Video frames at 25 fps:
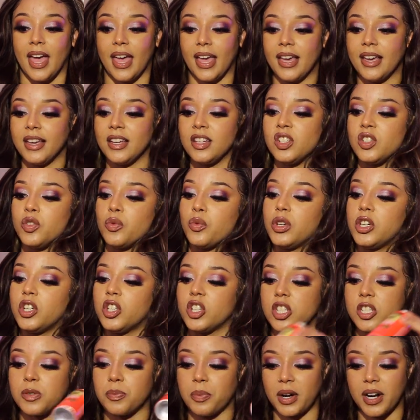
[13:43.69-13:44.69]
And when
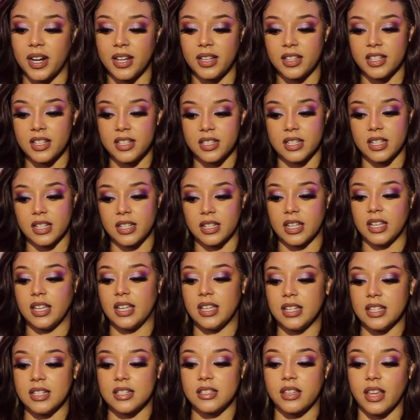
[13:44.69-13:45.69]
you're spraying this, it
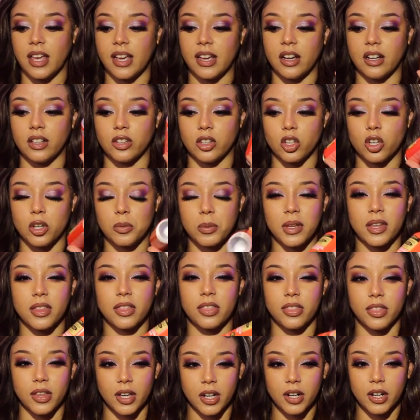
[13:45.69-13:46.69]
is like a little bit
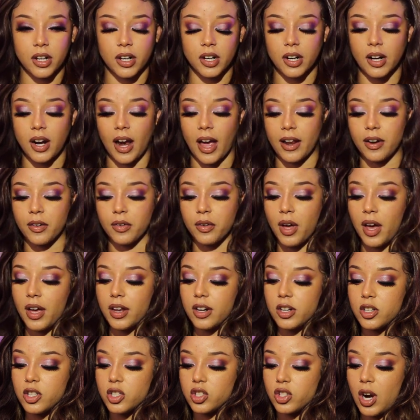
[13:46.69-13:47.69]
thicker. I don't know
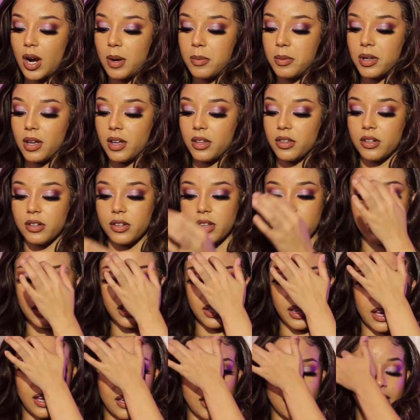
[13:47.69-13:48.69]
how to describe it other
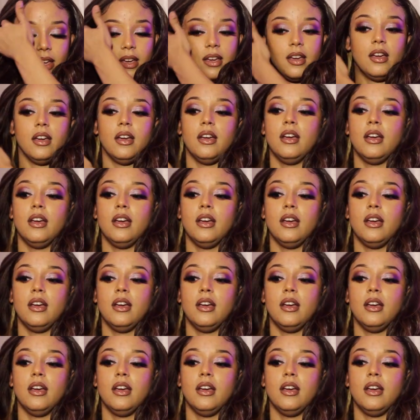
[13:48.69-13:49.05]
than like